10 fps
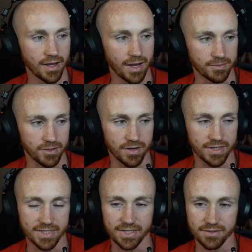I'm starting to
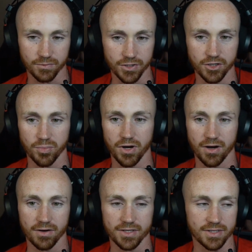see some really good
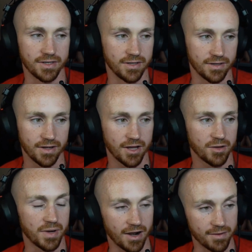progress in
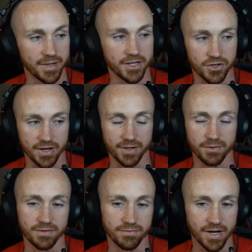my Ironman training,
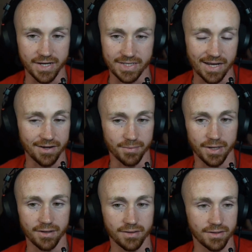which I'm very excited
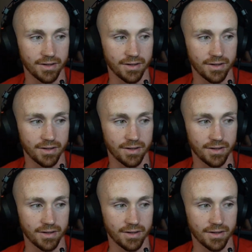about.